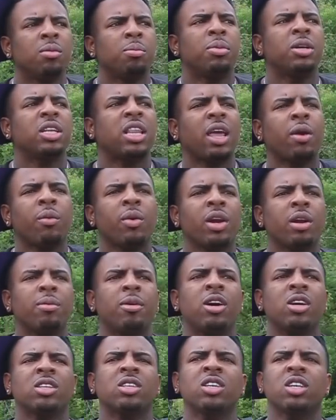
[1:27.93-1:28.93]
But they were
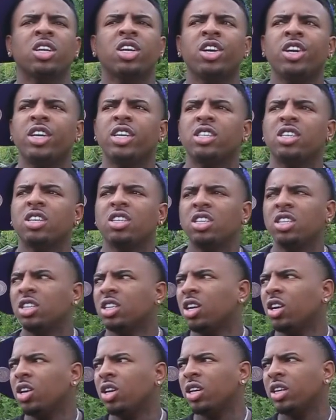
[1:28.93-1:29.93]
house concurrent, so she's
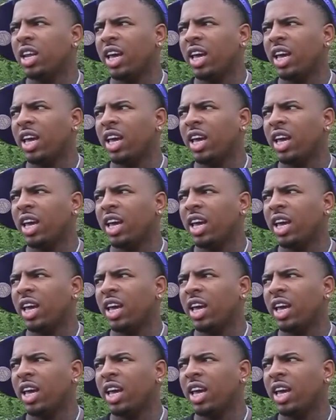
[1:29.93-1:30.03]
gonna